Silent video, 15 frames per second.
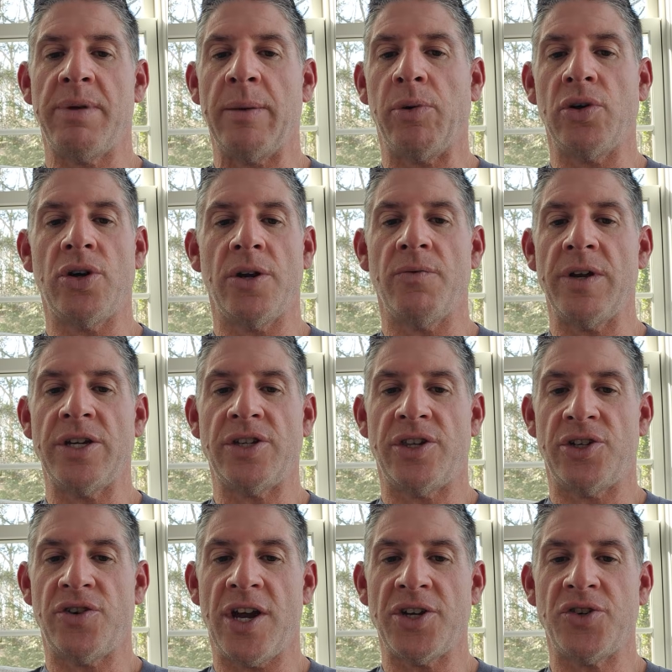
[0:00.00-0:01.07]
people couldn't reach
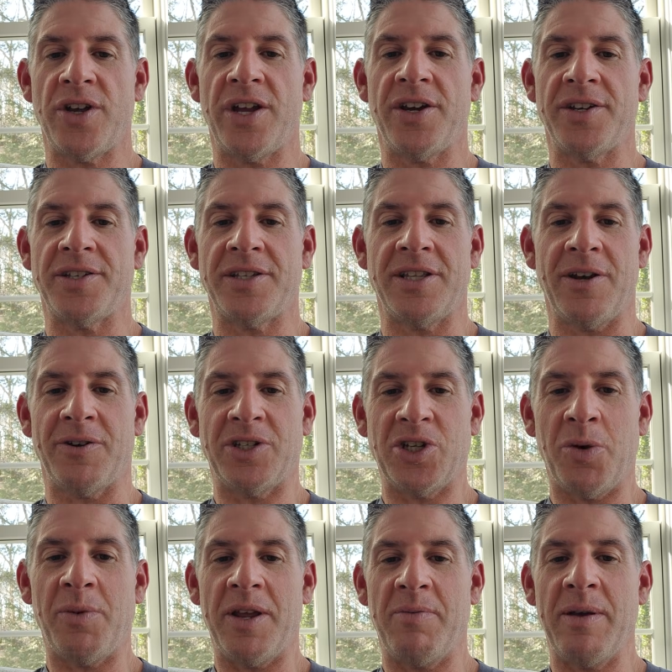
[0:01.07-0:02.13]
the Treasury because there were
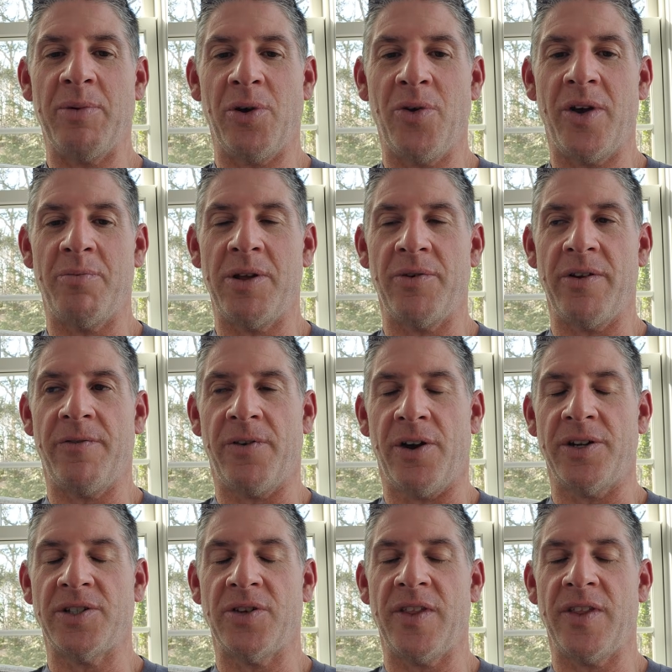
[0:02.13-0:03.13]
so many people who had been referred.